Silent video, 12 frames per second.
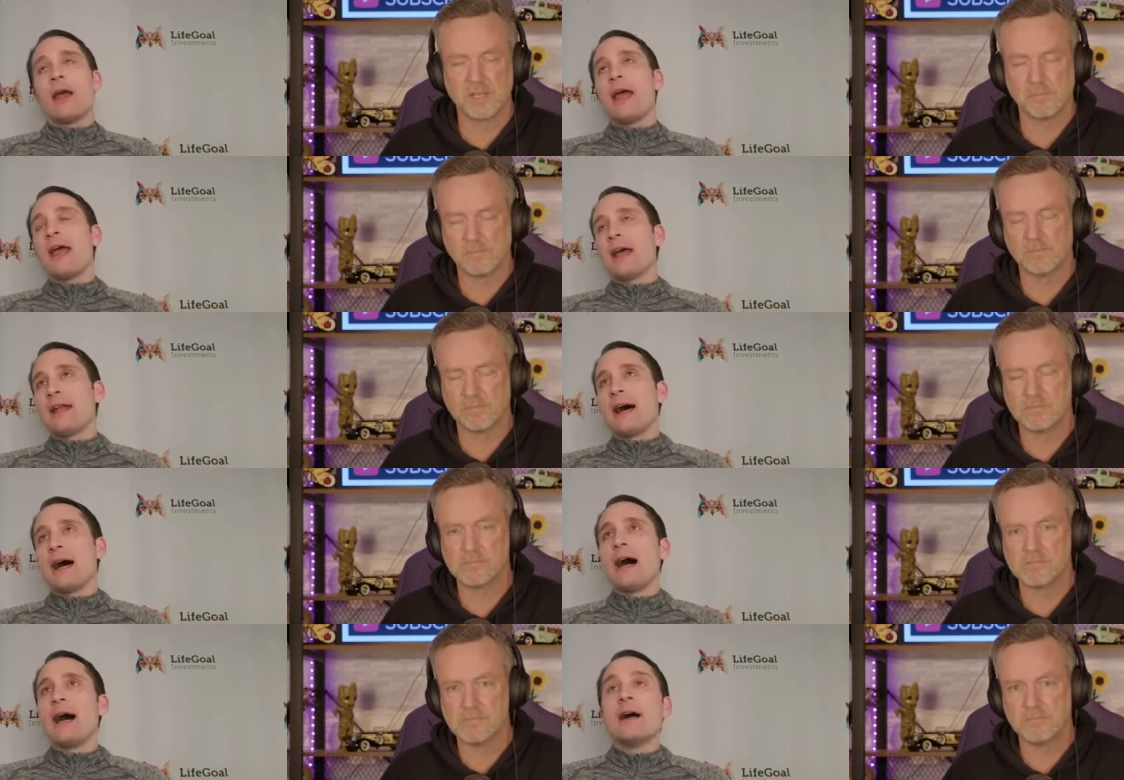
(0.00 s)

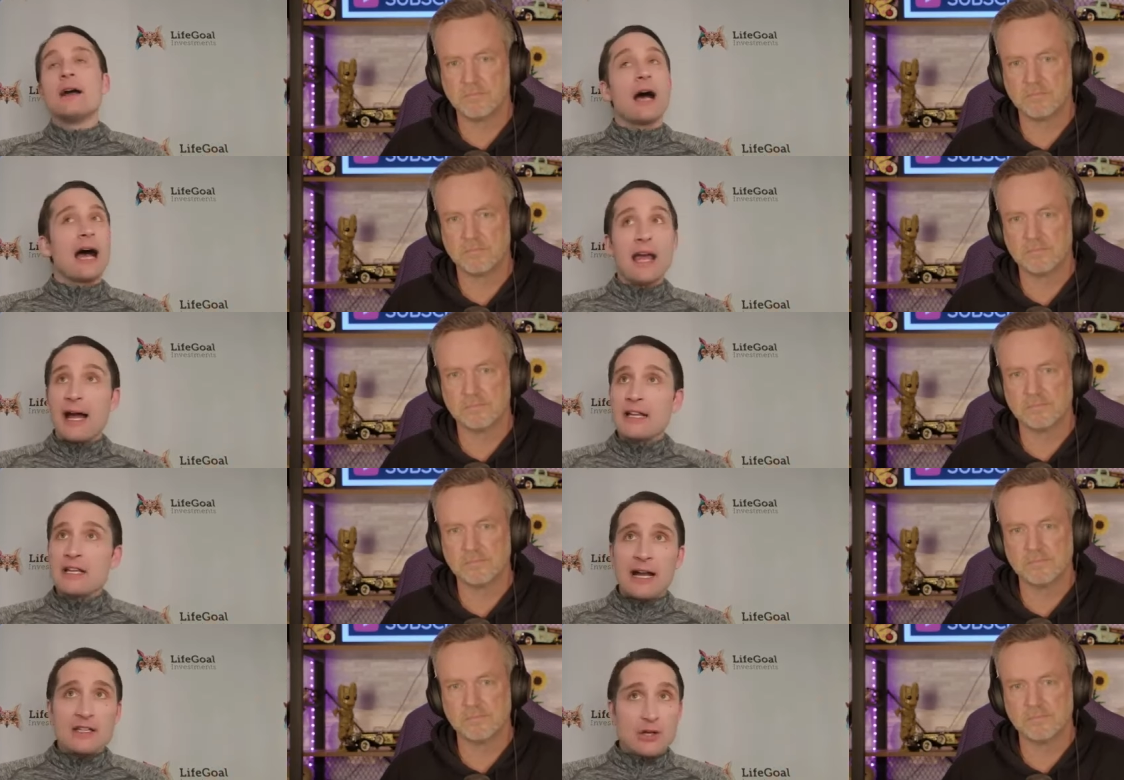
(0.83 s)
Speaker 1: And uh, I,
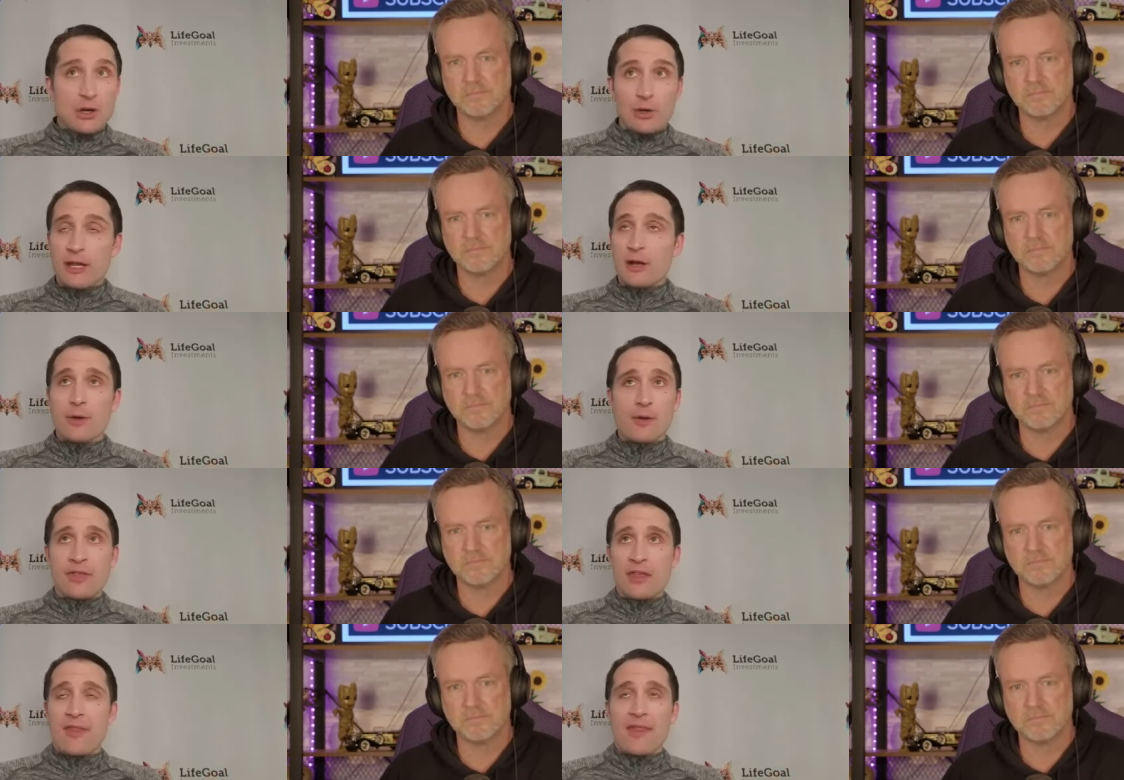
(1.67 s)
I, I totally
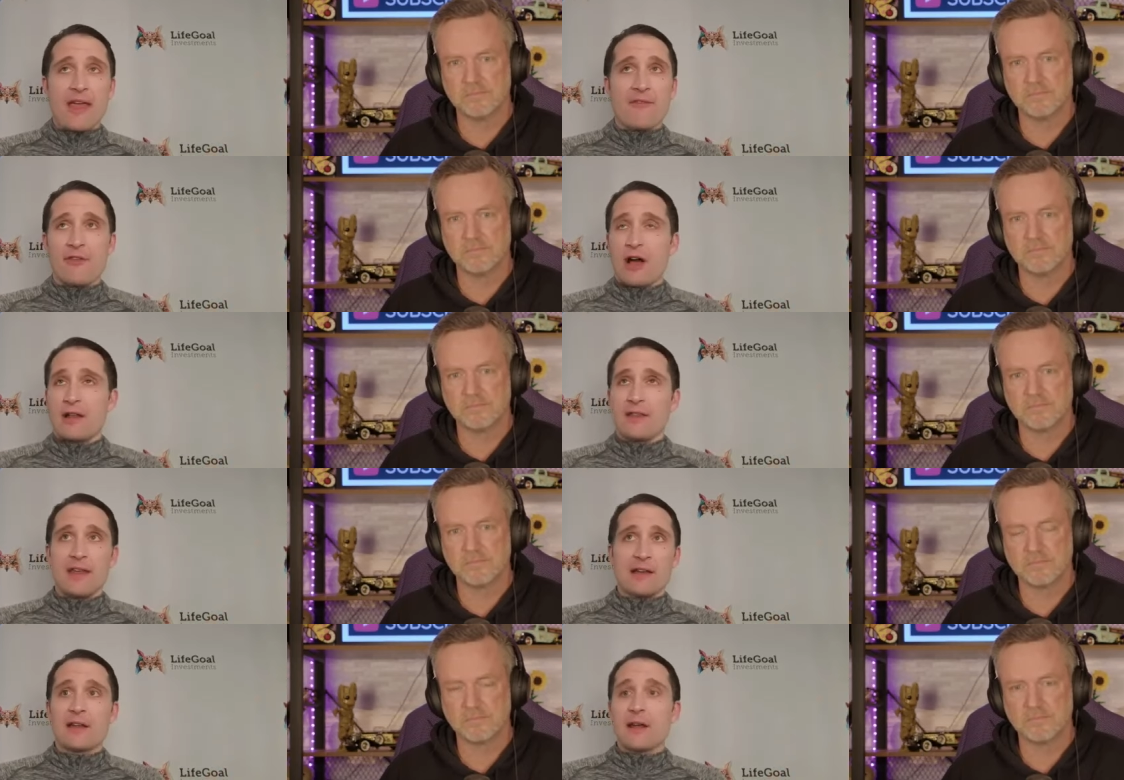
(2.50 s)
agree with you on that
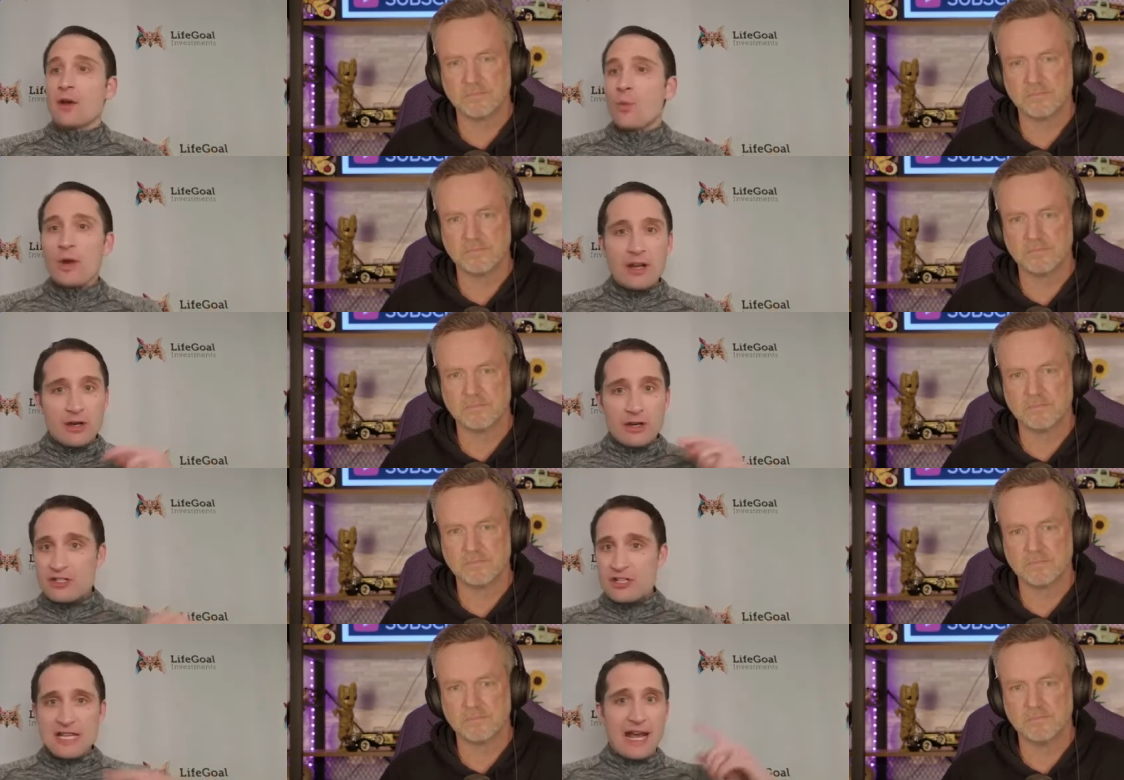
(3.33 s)
front that we
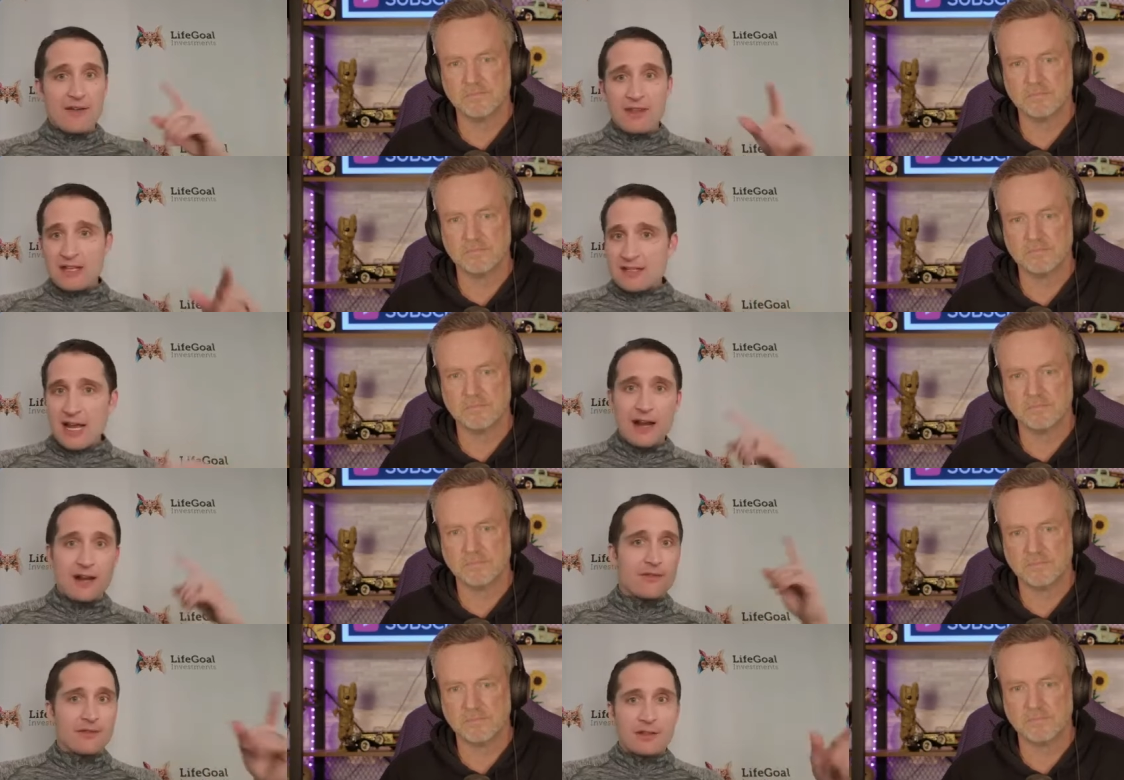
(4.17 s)
could just have this
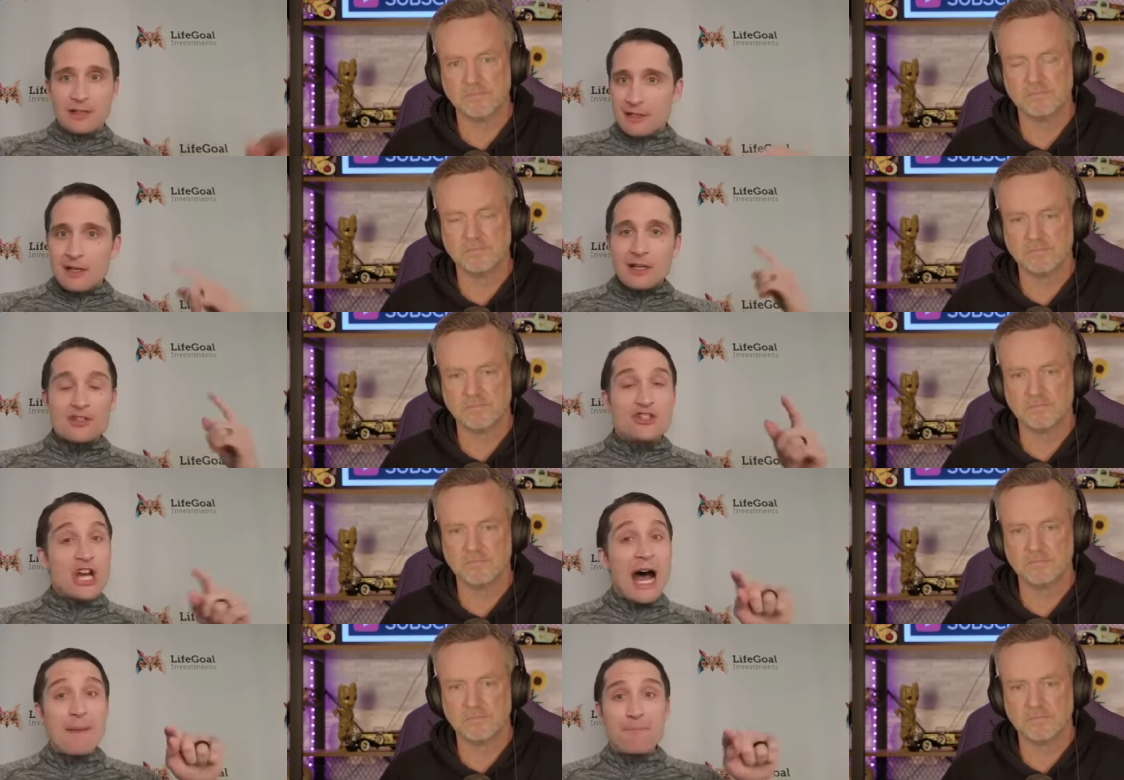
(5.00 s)
kind of
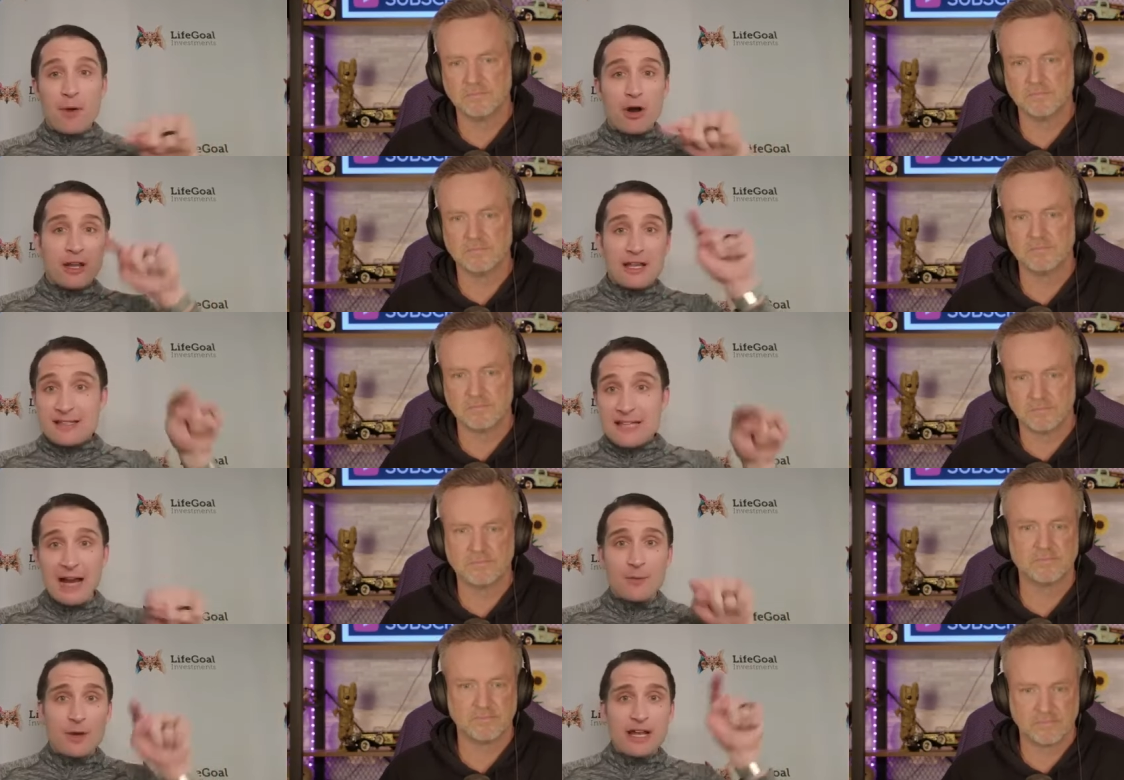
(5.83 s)
chop market
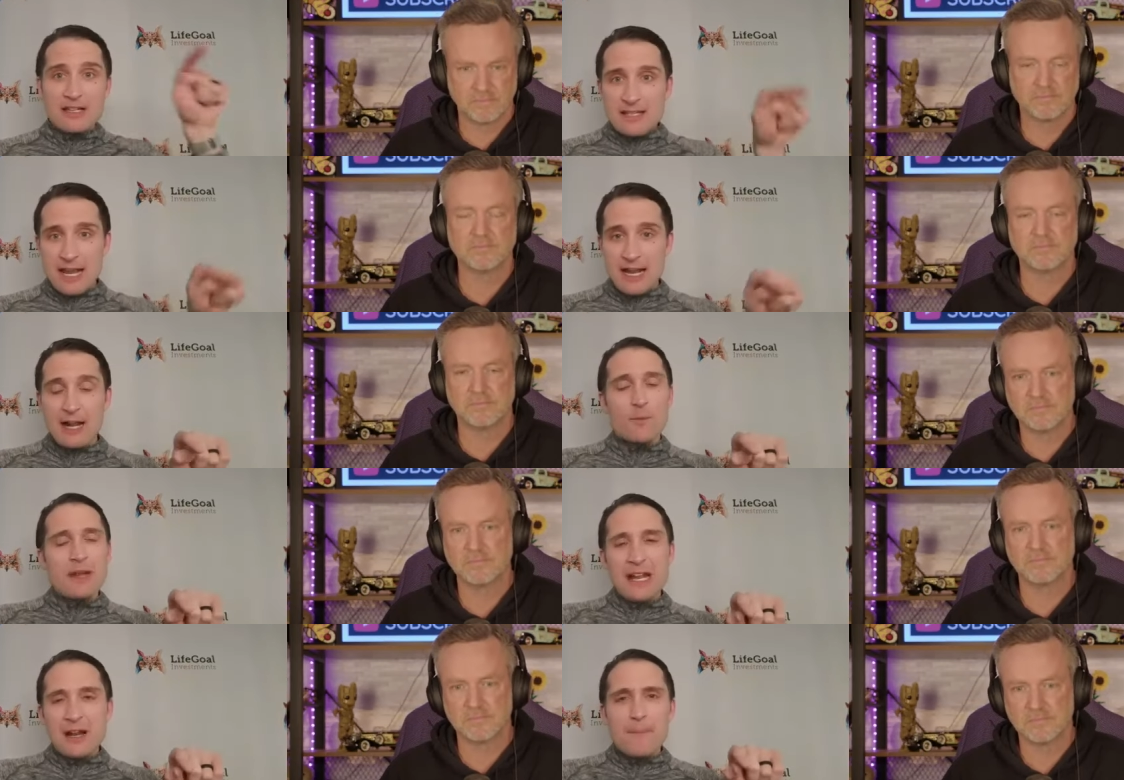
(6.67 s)
sideways. And I
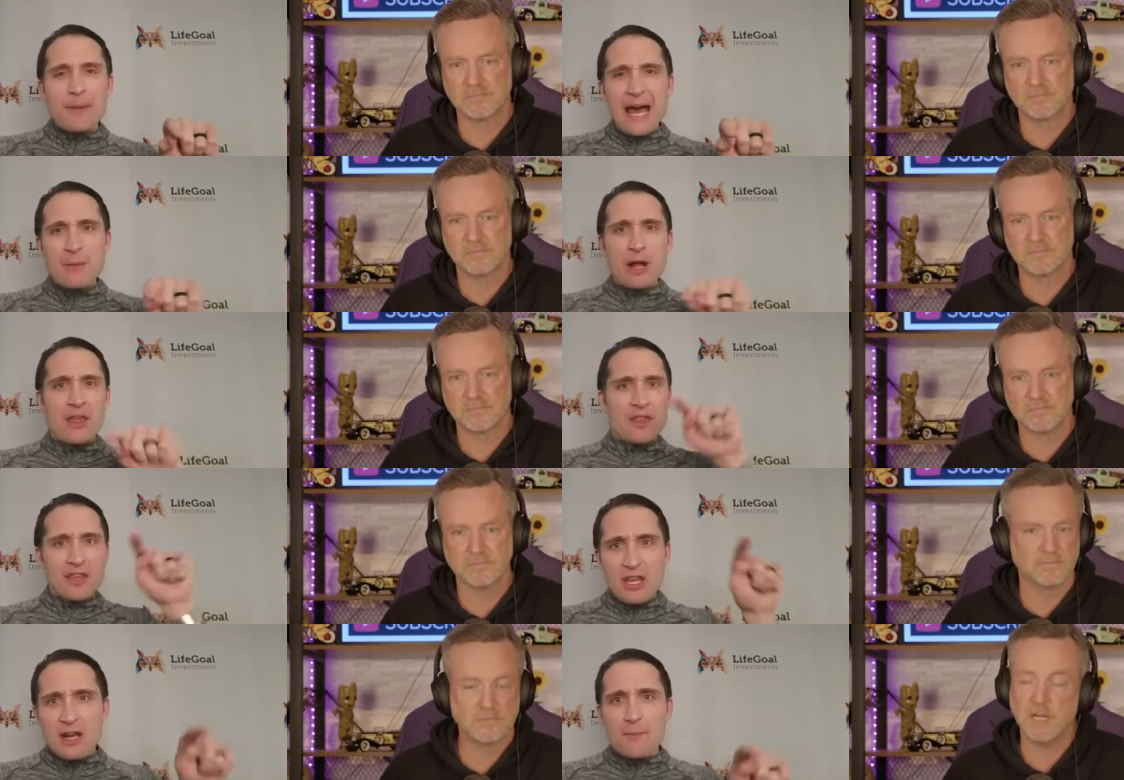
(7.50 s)
don't mean it in a bad way. I
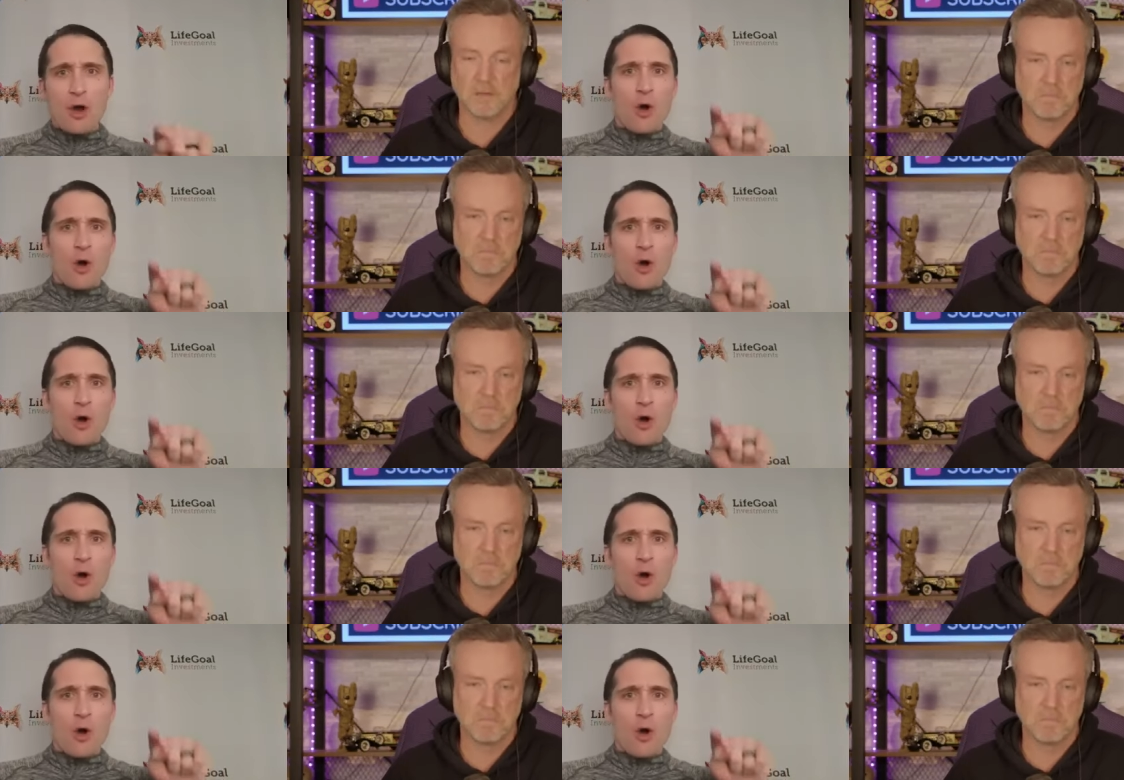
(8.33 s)
think you get a,